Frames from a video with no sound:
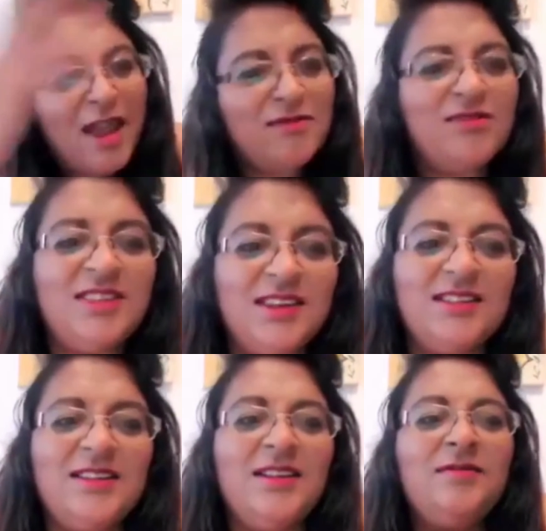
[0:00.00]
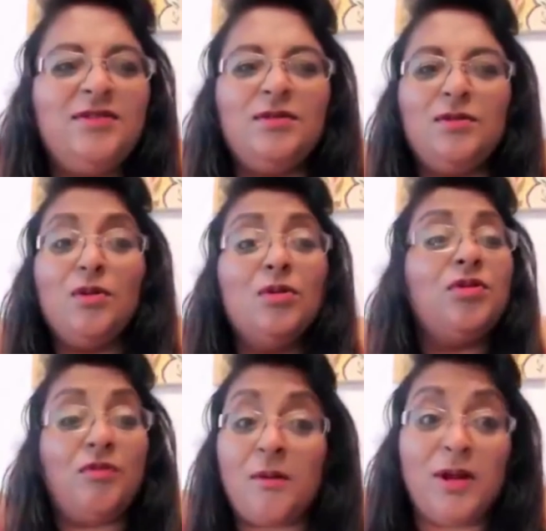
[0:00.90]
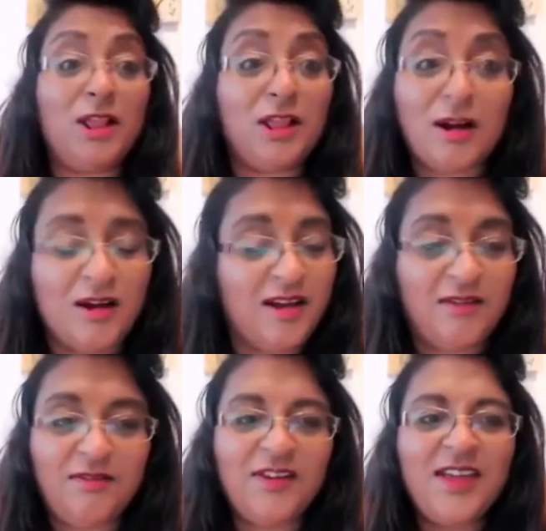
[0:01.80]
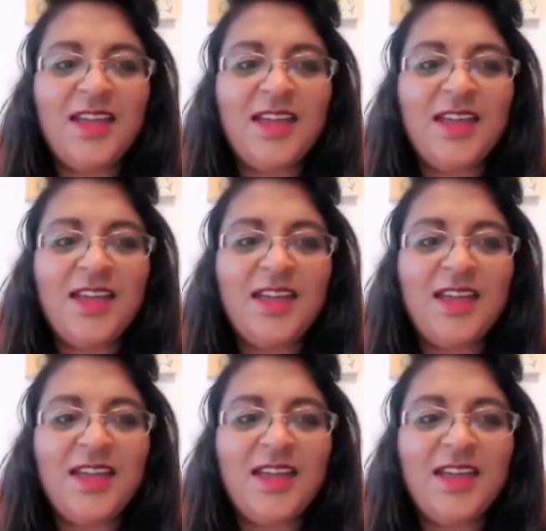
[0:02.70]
everything that I've done all throughout my life.